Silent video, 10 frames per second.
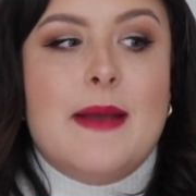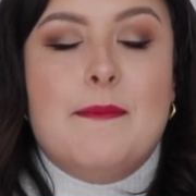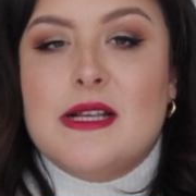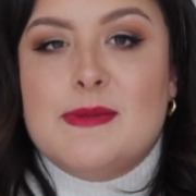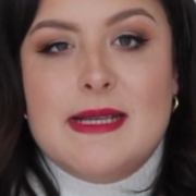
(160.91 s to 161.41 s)
It
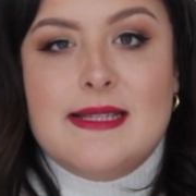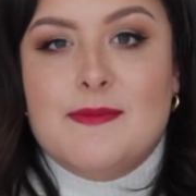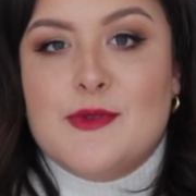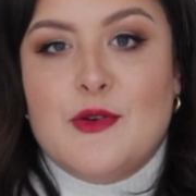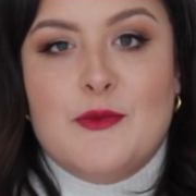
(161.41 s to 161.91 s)
must be
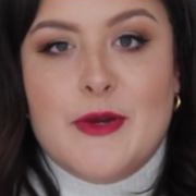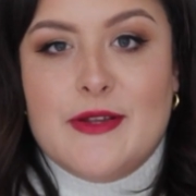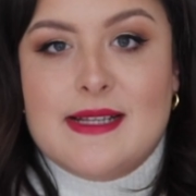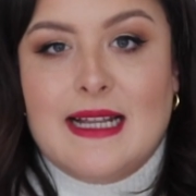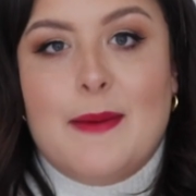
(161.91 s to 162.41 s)
some sort of
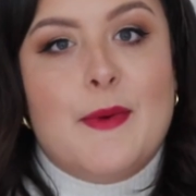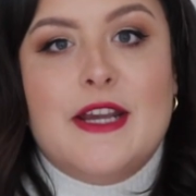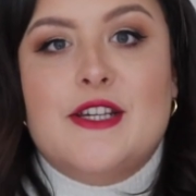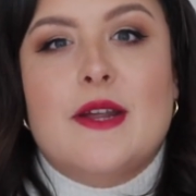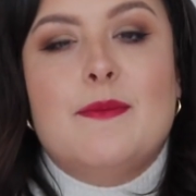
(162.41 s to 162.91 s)
Boots
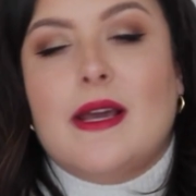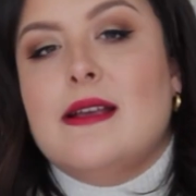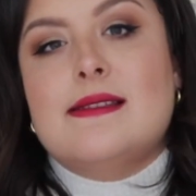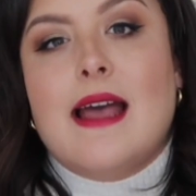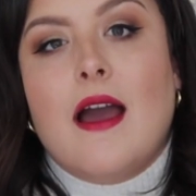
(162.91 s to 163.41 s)
collaboration
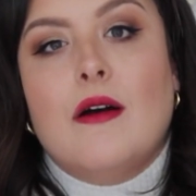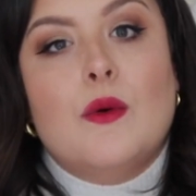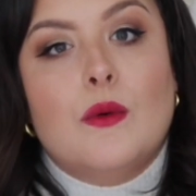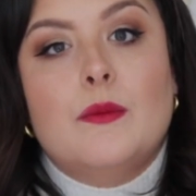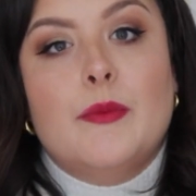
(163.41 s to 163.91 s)
because they are
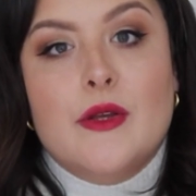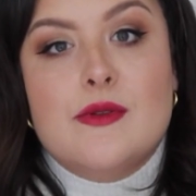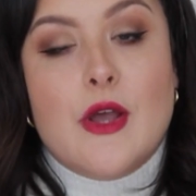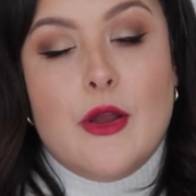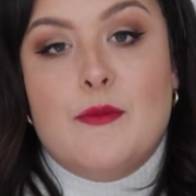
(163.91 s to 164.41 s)
all
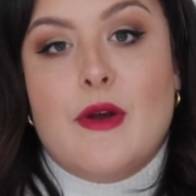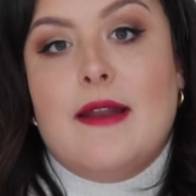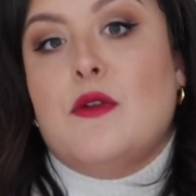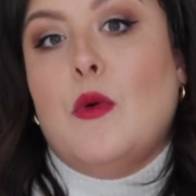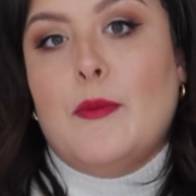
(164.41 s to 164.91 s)
Boots own
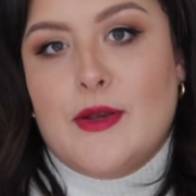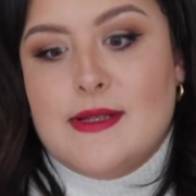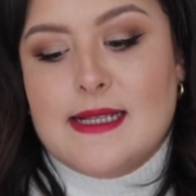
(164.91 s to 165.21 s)
brand or Boots